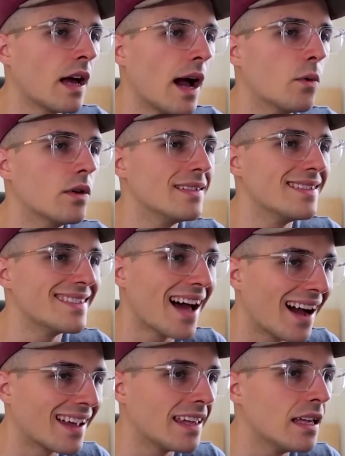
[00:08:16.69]

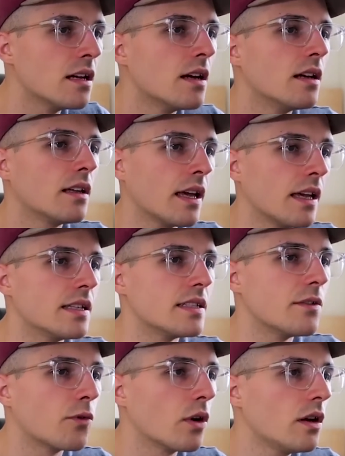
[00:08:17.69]
Kawasaki
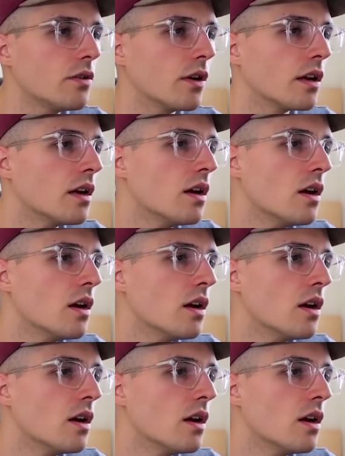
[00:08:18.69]
KZ400.